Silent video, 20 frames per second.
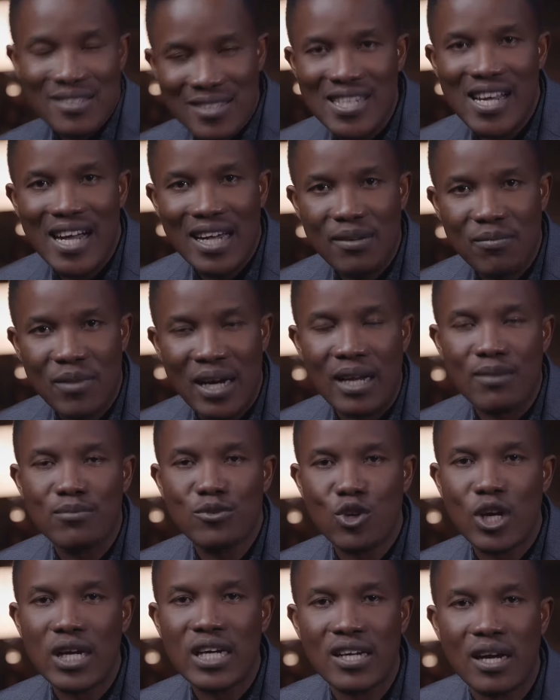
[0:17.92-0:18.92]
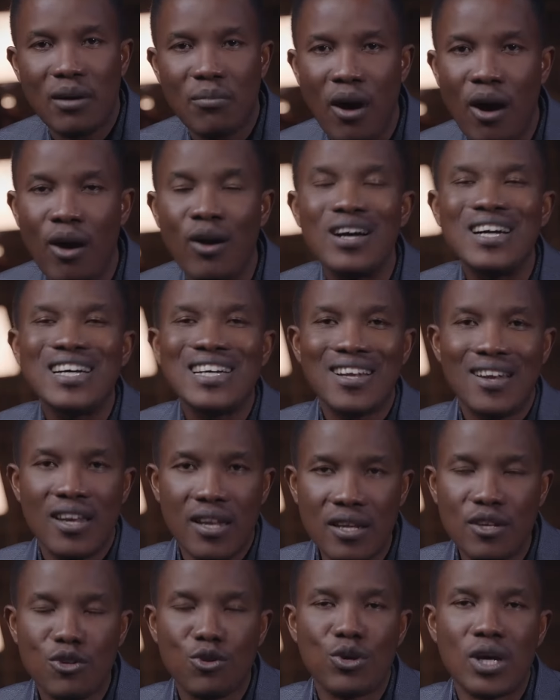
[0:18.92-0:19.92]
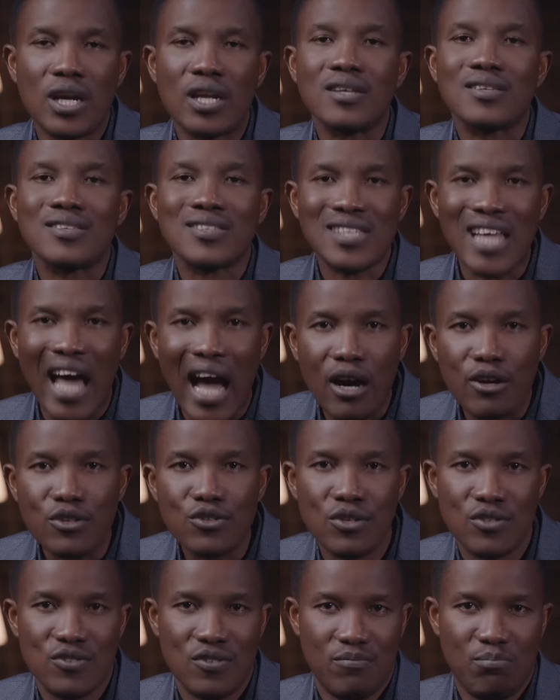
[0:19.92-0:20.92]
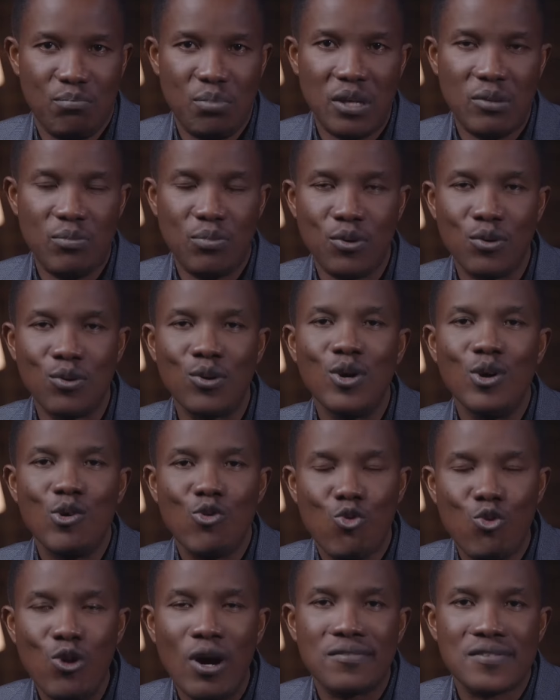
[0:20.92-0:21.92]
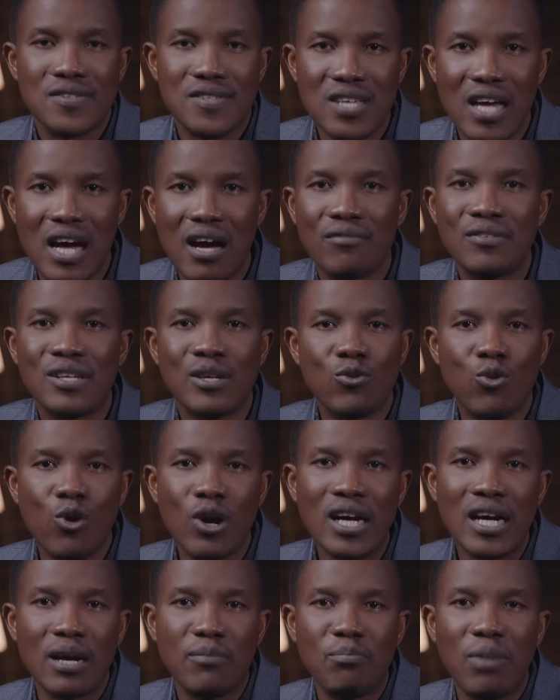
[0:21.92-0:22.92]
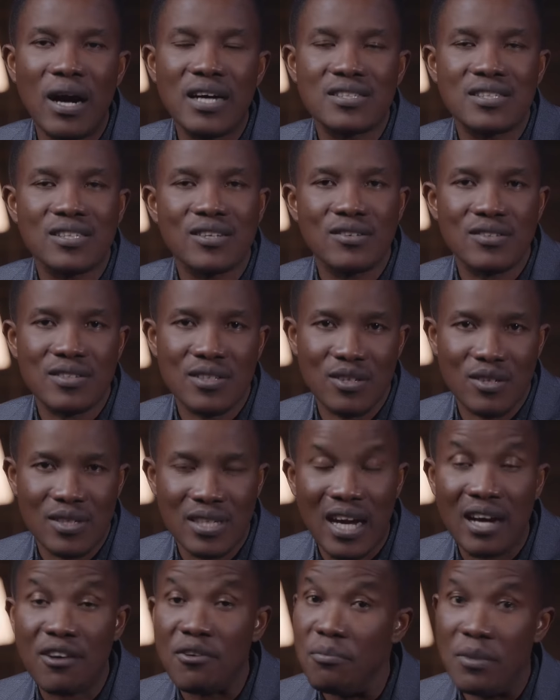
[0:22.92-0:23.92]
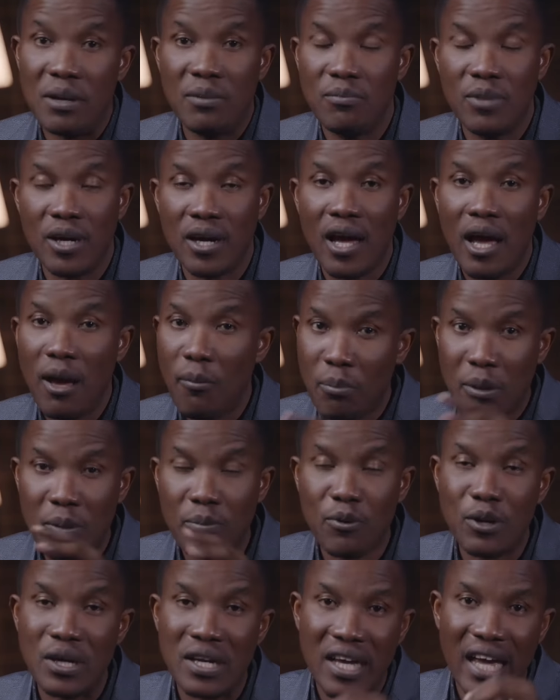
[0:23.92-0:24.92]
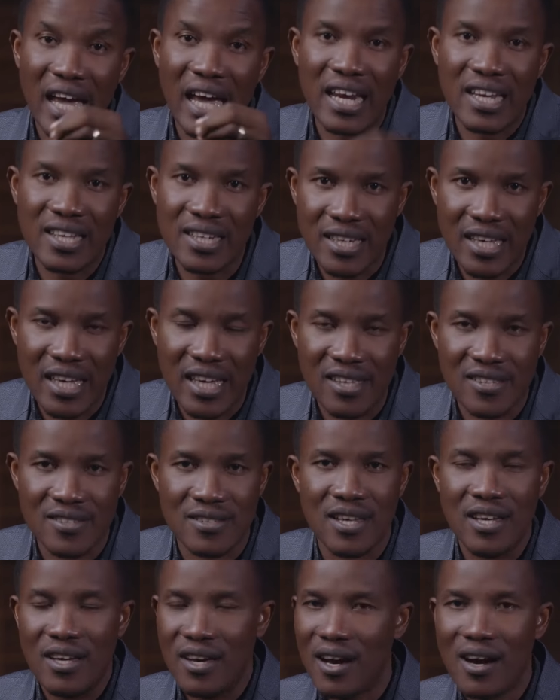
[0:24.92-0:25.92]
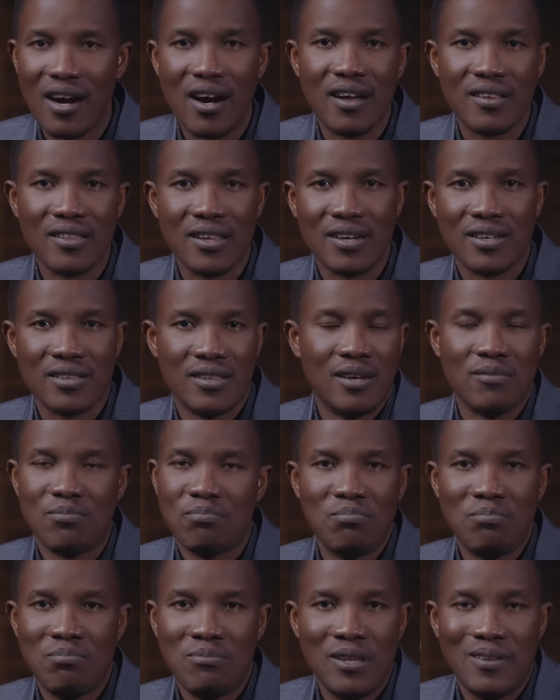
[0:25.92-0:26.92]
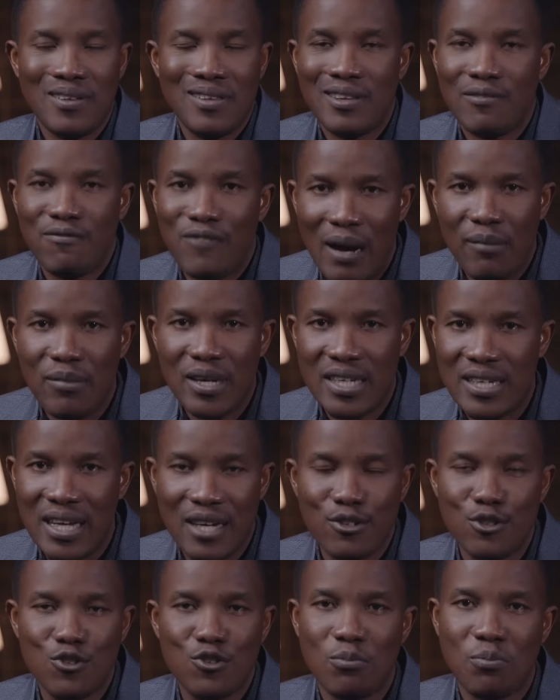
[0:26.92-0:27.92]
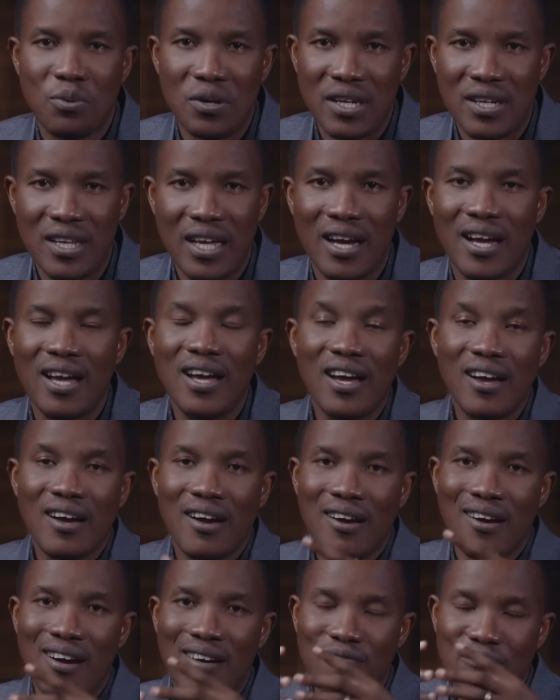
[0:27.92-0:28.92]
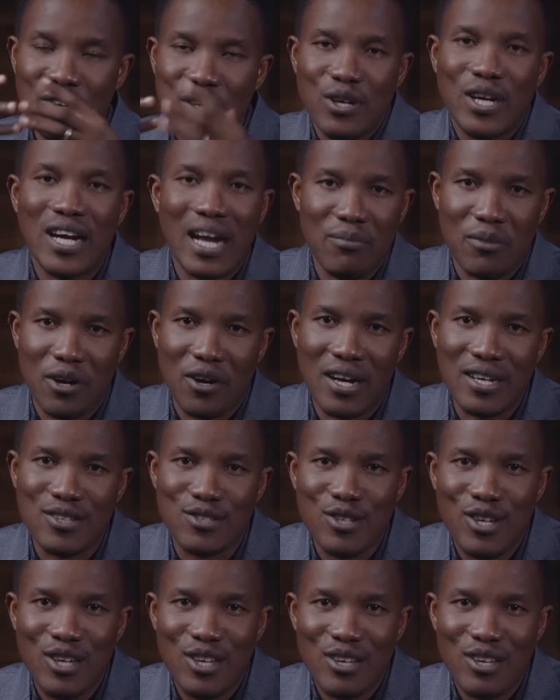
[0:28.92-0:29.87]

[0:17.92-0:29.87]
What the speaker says: time. And I'm talking about literally thousands of people who have served in one capacity or the other. I remember people in the early days, the family that used to bring their video cameras